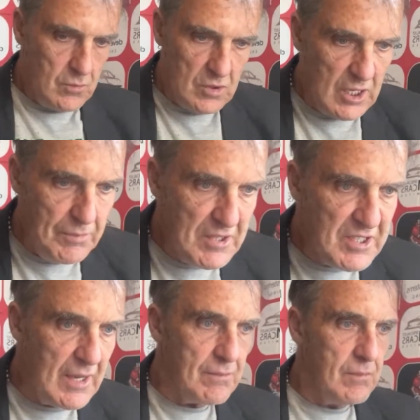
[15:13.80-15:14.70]
Keep the
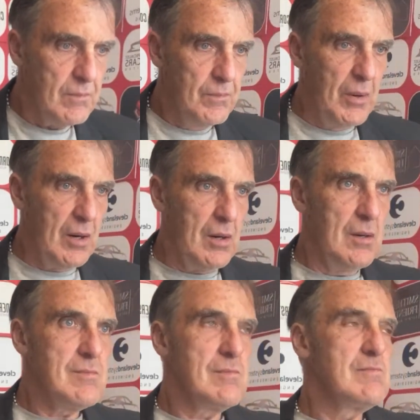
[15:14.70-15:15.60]
same, but
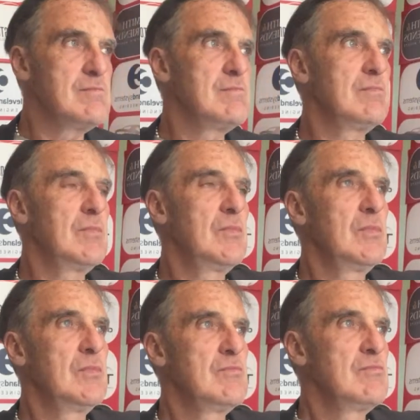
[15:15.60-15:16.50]

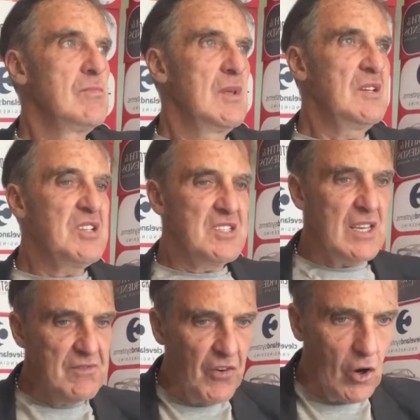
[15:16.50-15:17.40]
it's the
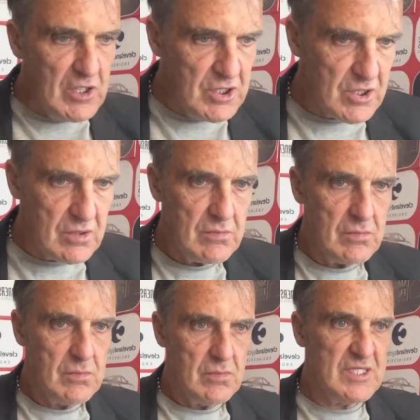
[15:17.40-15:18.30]
same voice,
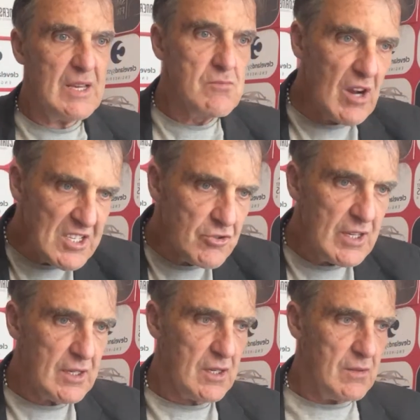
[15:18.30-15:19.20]
same
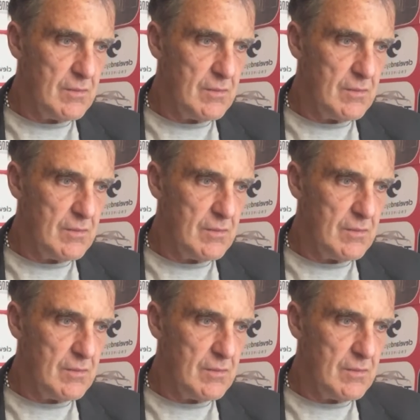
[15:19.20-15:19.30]
rhetoric,